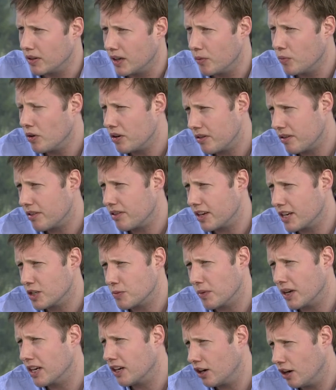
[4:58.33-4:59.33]
And one of the things
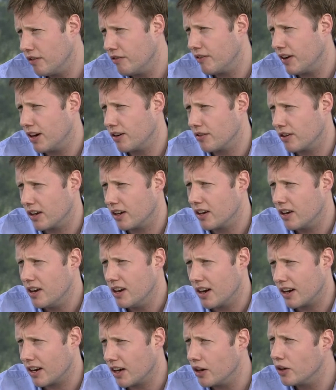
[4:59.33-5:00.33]
my co-founder
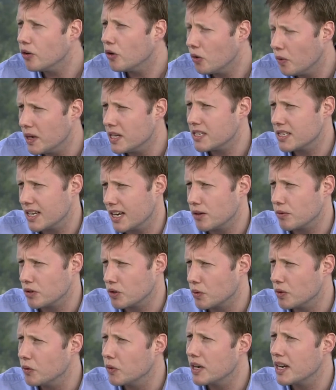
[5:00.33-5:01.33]
and I always said was
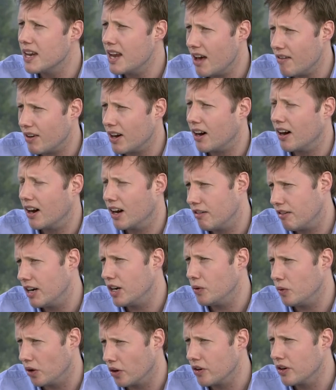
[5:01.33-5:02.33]
we would never hire
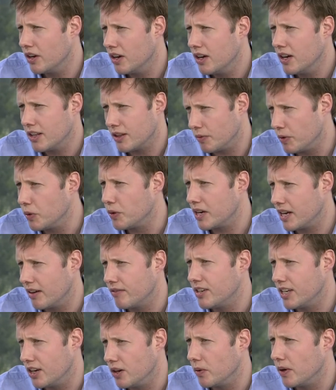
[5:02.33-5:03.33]
anyone that we wouldn't have
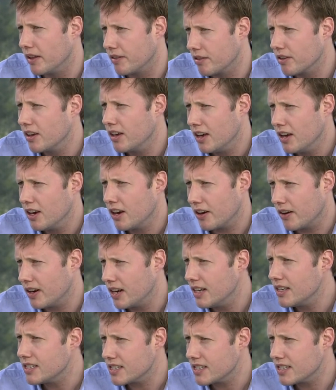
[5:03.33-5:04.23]
dinner with. And it's